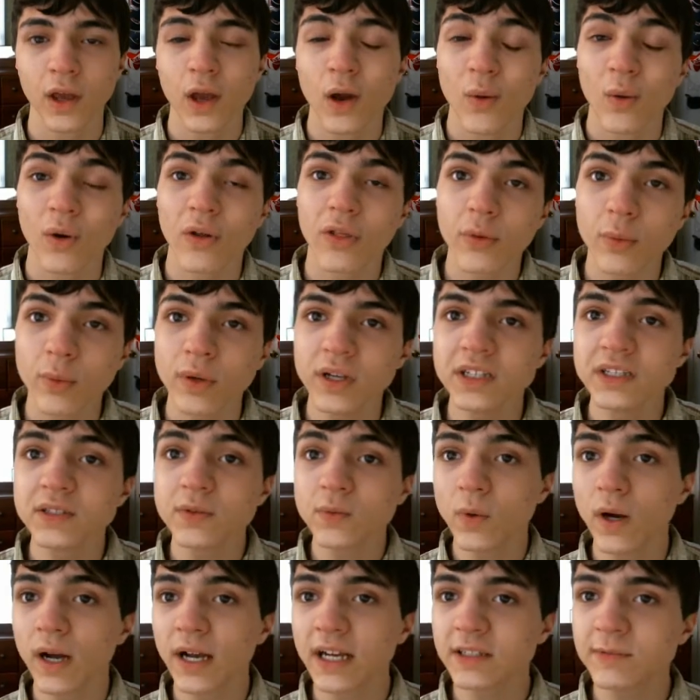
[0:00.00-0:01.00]
Well, the reason
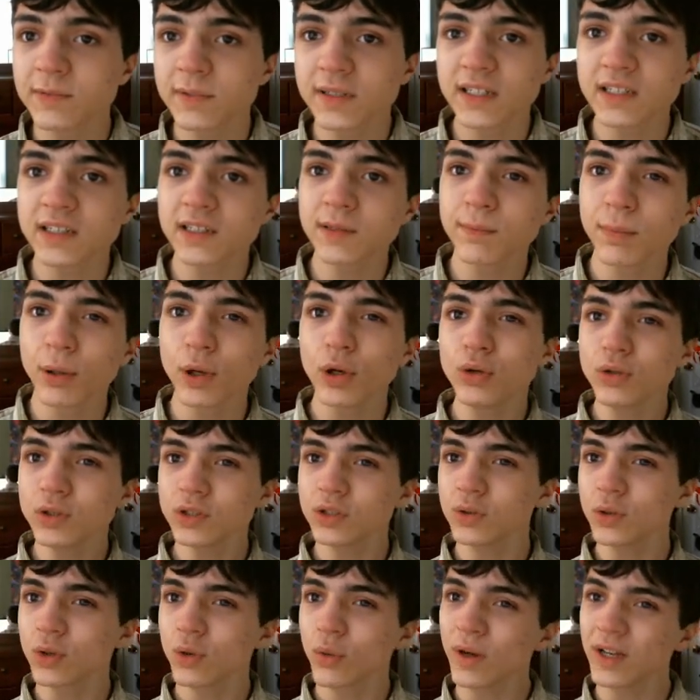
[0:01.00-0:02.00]
why is because a
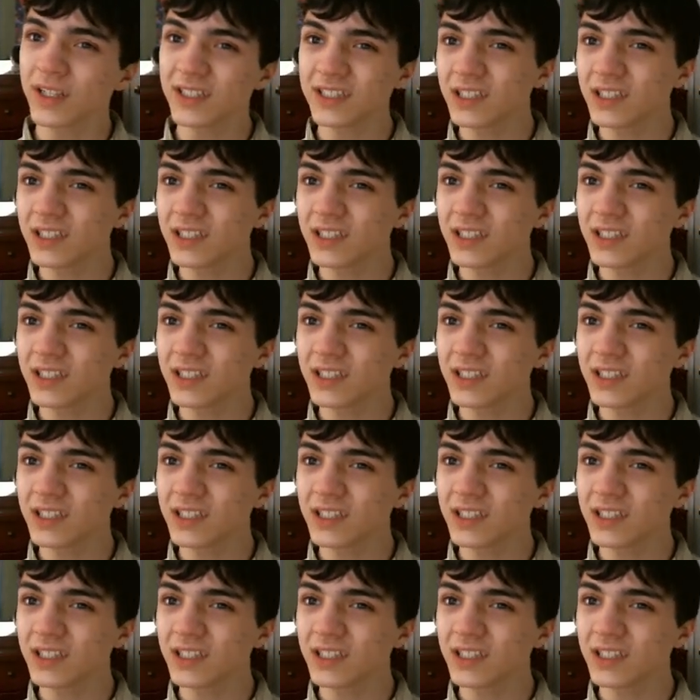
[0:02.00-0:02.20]
post request